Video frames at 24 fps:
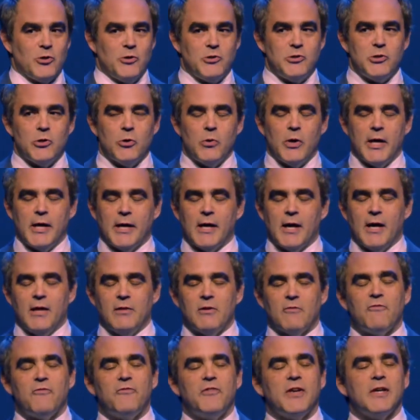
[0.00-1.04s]
doing and the
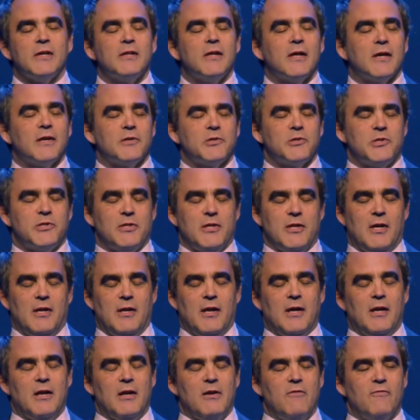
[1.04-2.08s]
feelings that
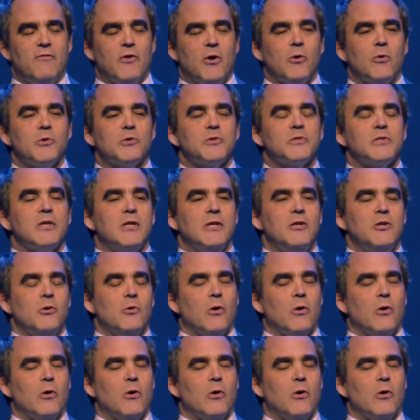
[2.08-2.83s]
it evokes in you,